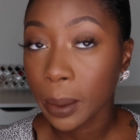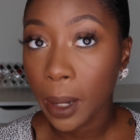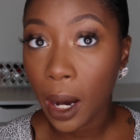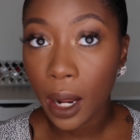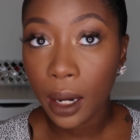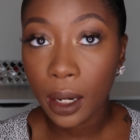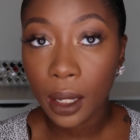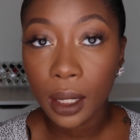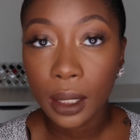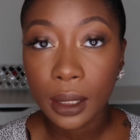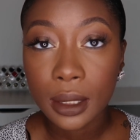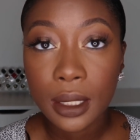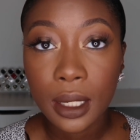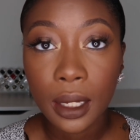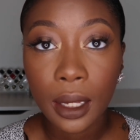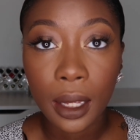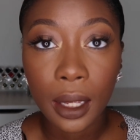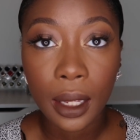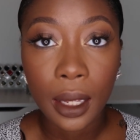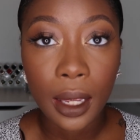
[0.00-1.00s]
product,
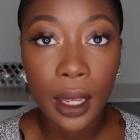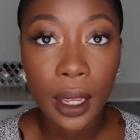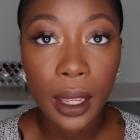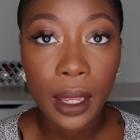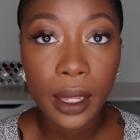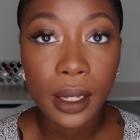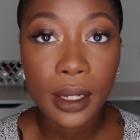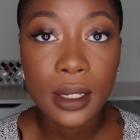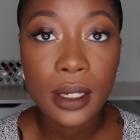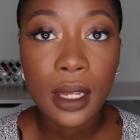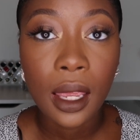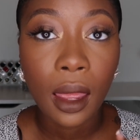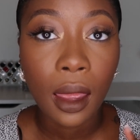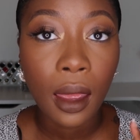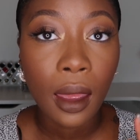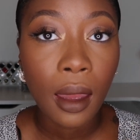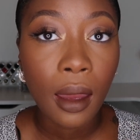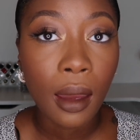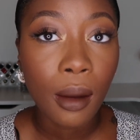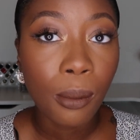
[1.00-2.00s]
and
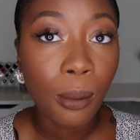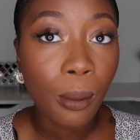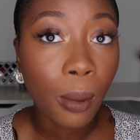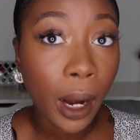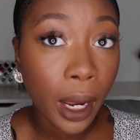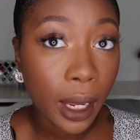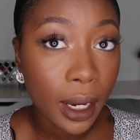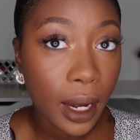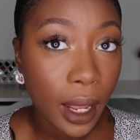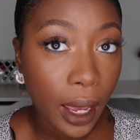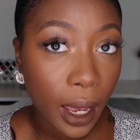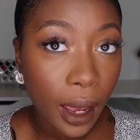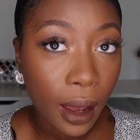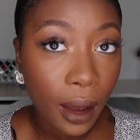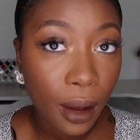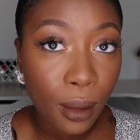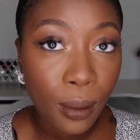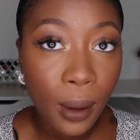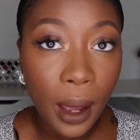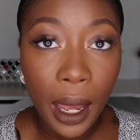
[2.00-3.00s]
right
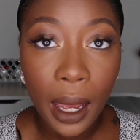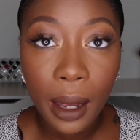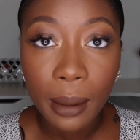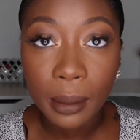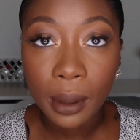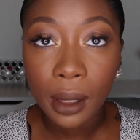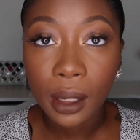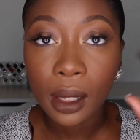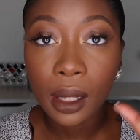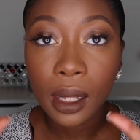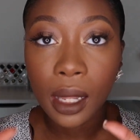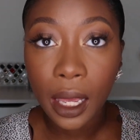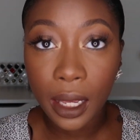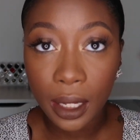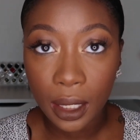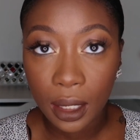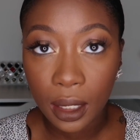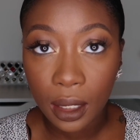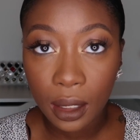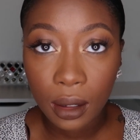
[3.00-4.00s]
now I'm
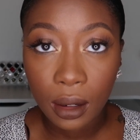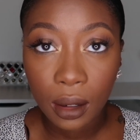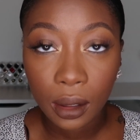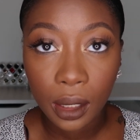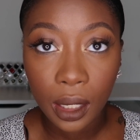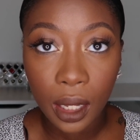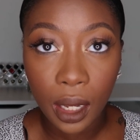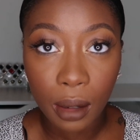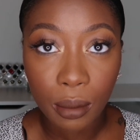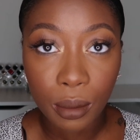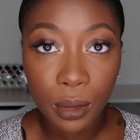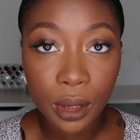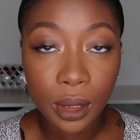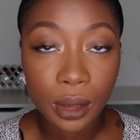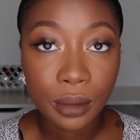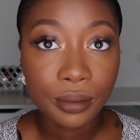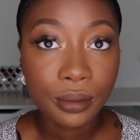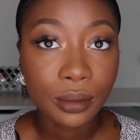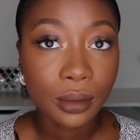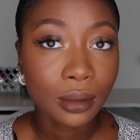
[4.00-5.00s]
liking it on
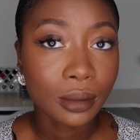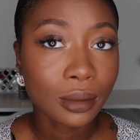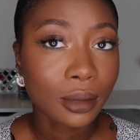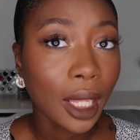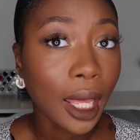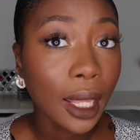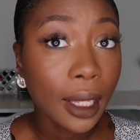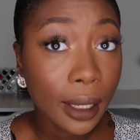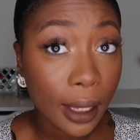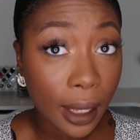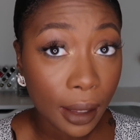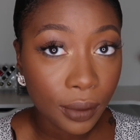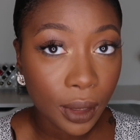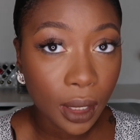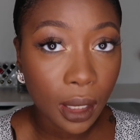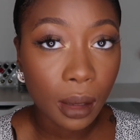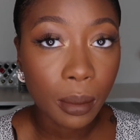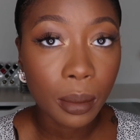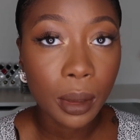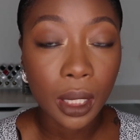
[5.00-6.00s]
camera. Not
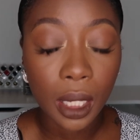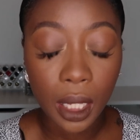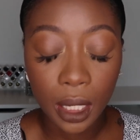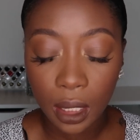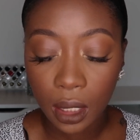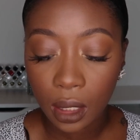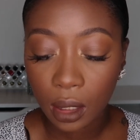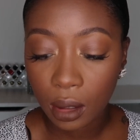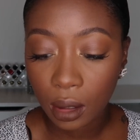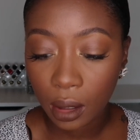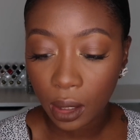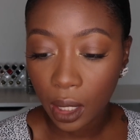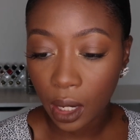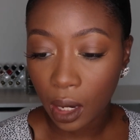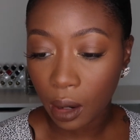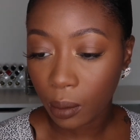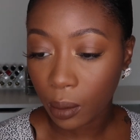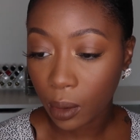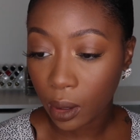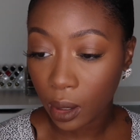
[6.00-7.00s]
loving it, but liking it on
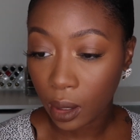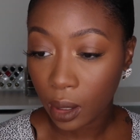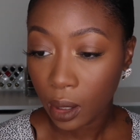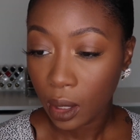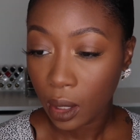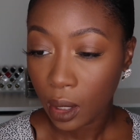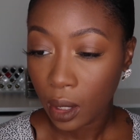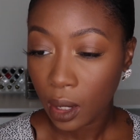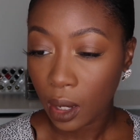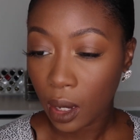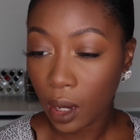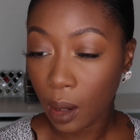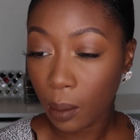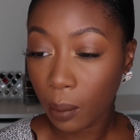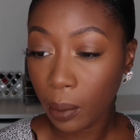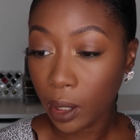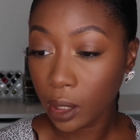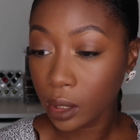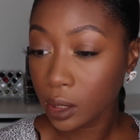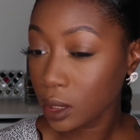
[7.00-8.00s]
camera. In
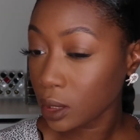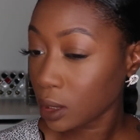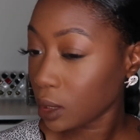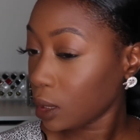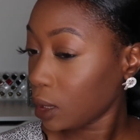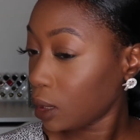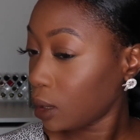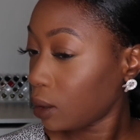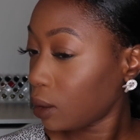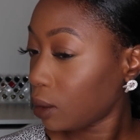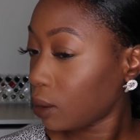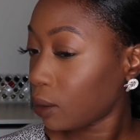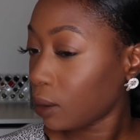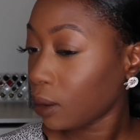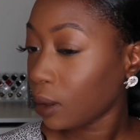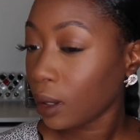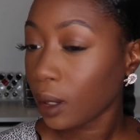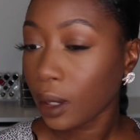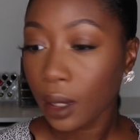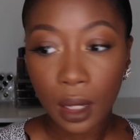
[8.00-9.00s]
person,
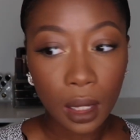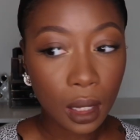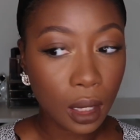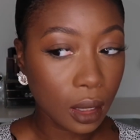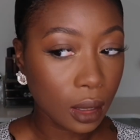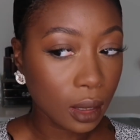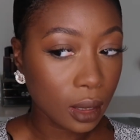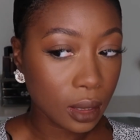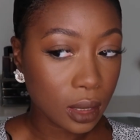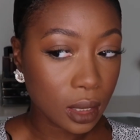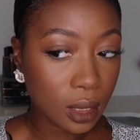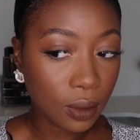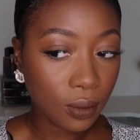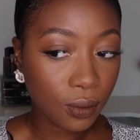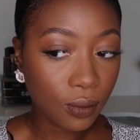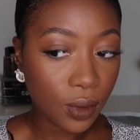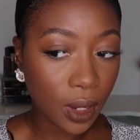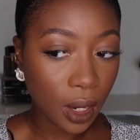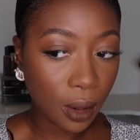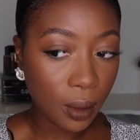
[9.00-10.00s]
it looks
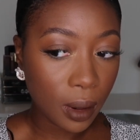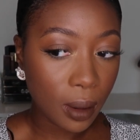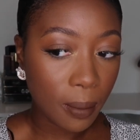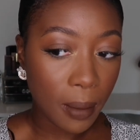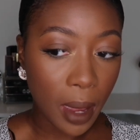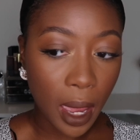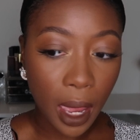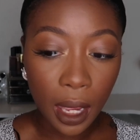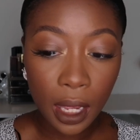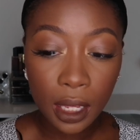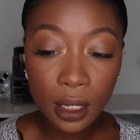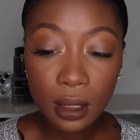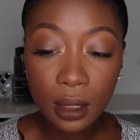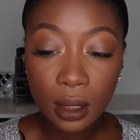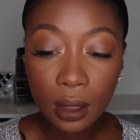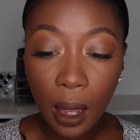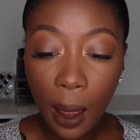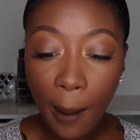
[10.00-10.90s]
very matte.